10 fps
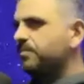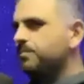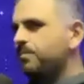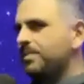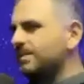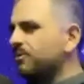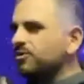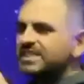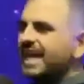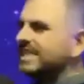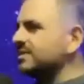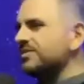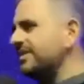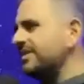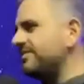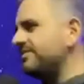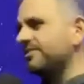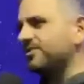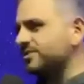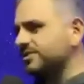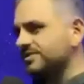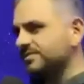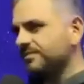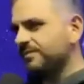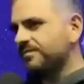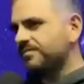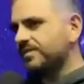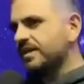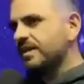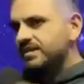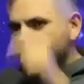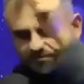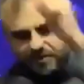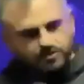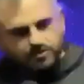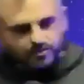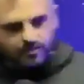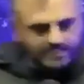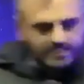But the person has to believe first. Now follow his thought